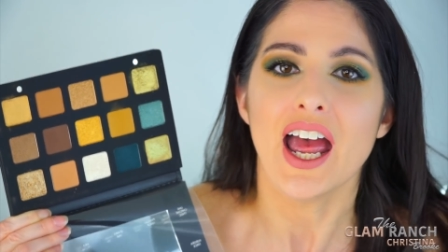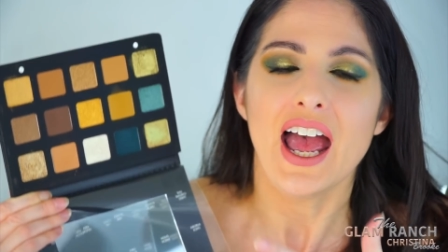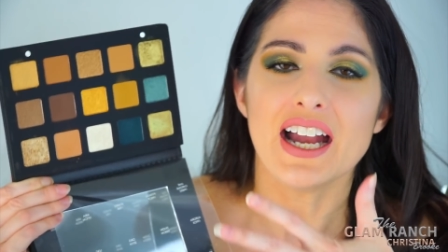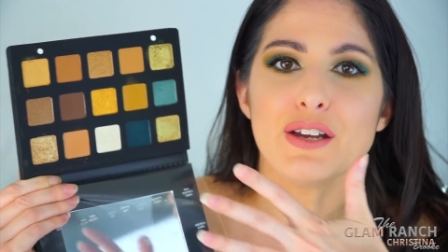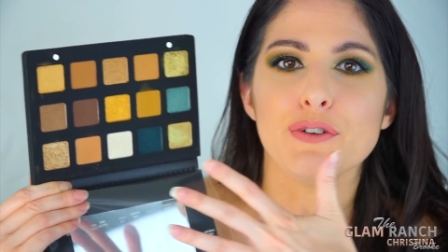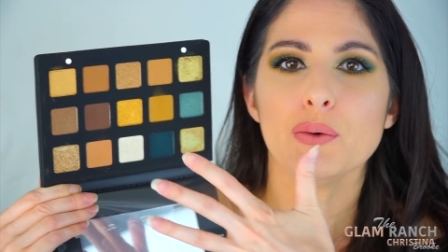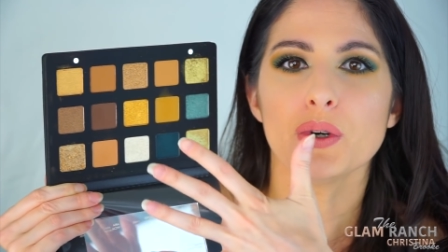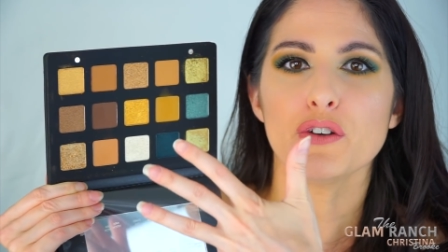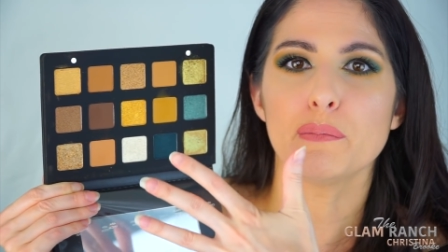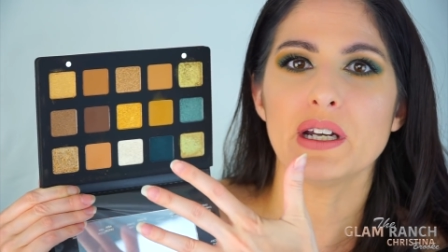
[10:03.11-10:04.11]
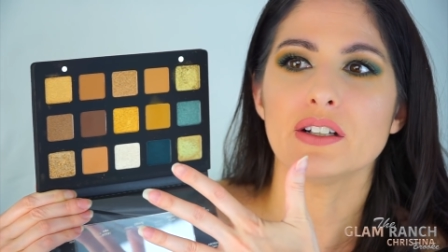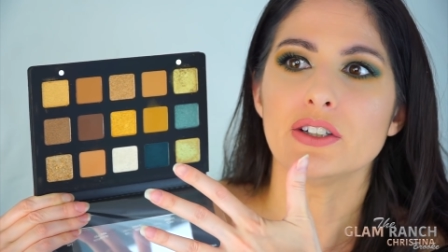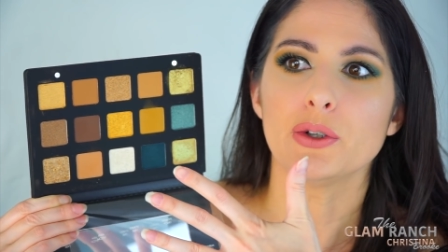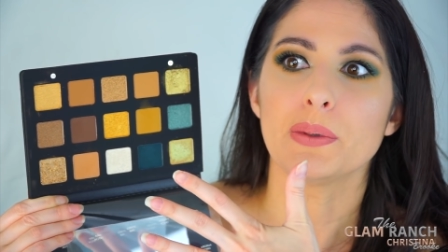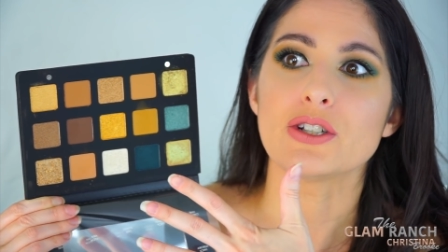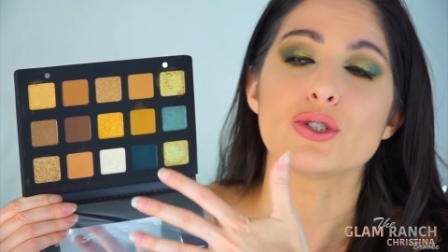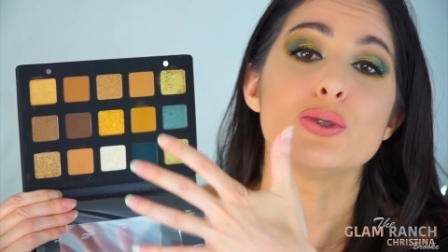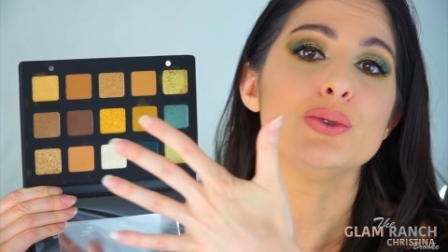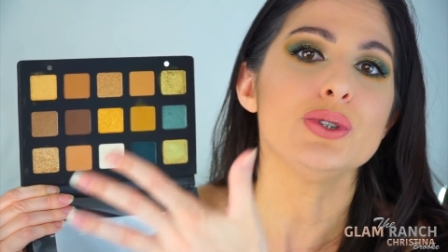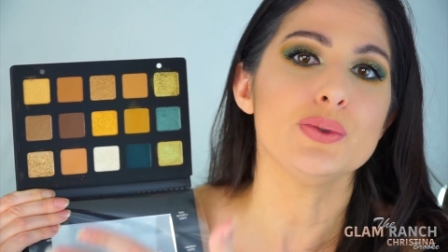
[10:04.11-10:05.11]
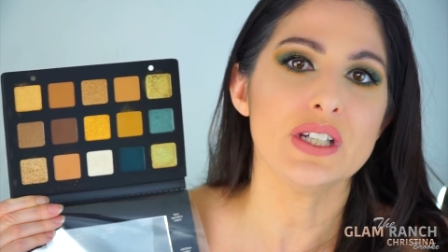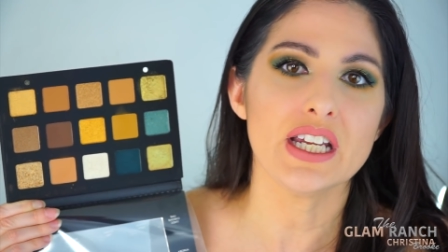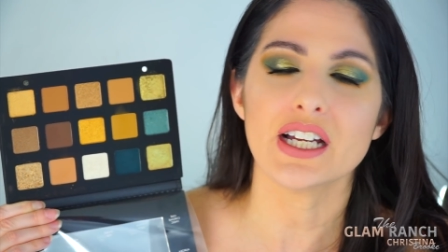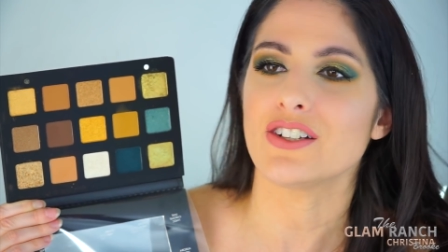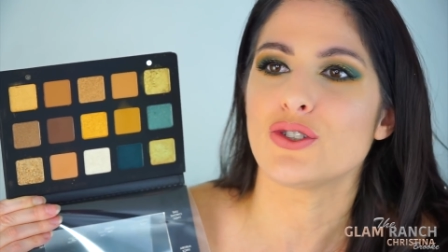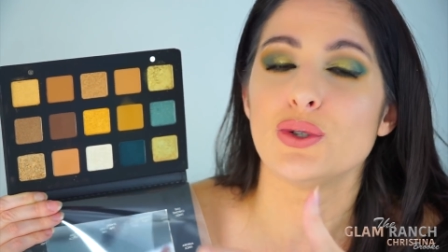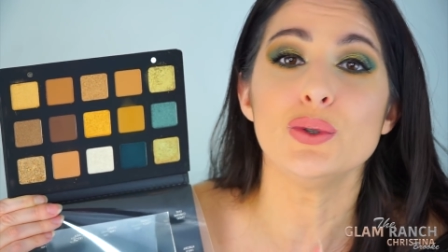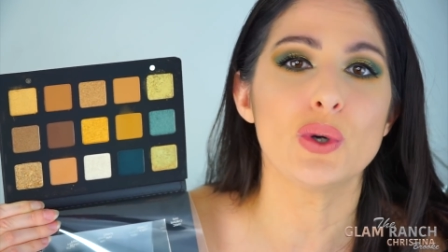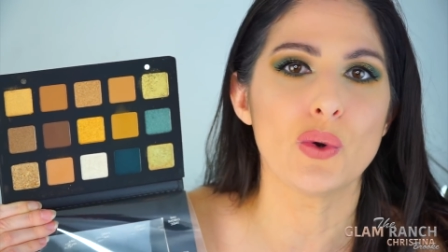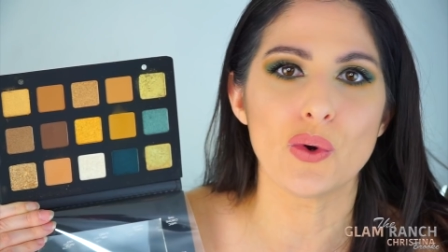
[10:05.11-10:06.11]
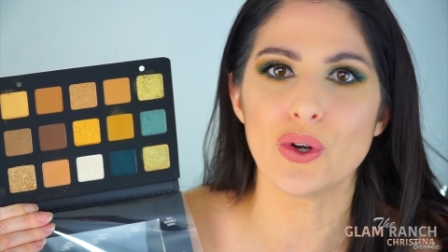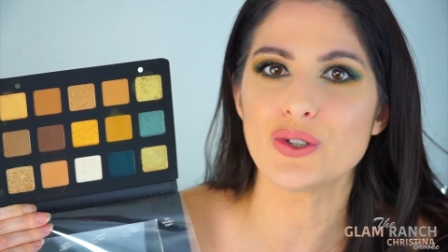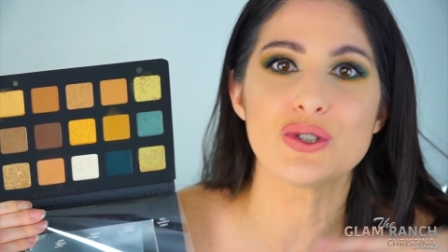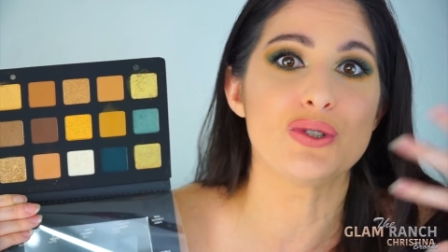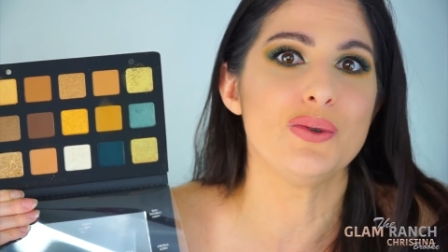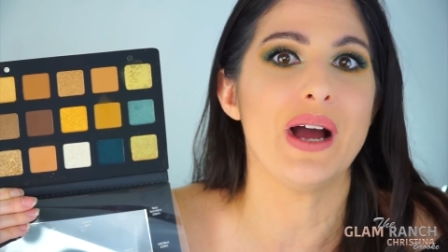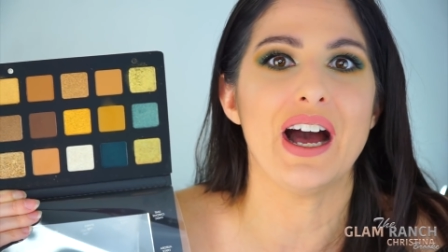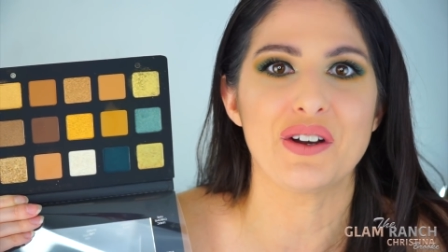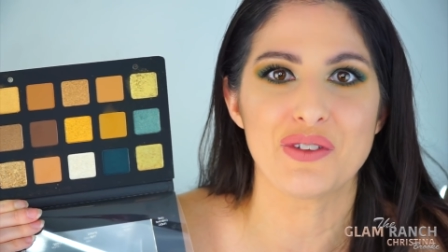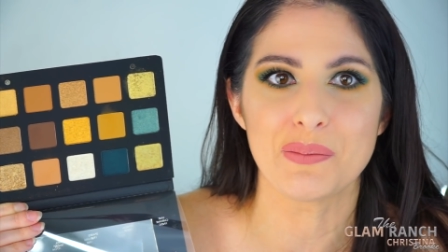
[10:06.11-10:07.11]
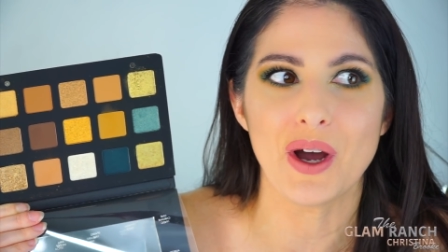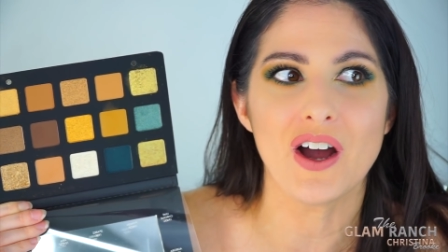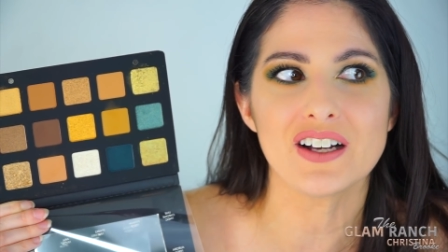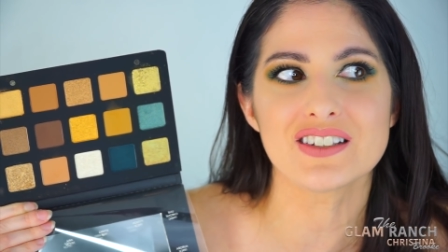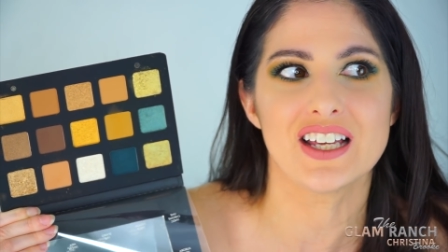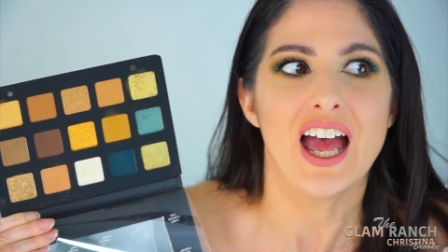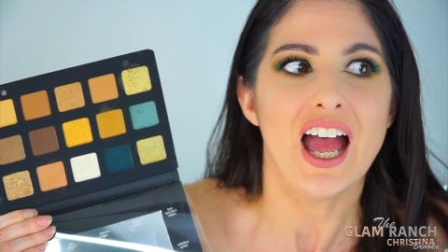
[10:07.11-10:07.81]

And if it would have been a little bit too unique, too cool, too out of the box,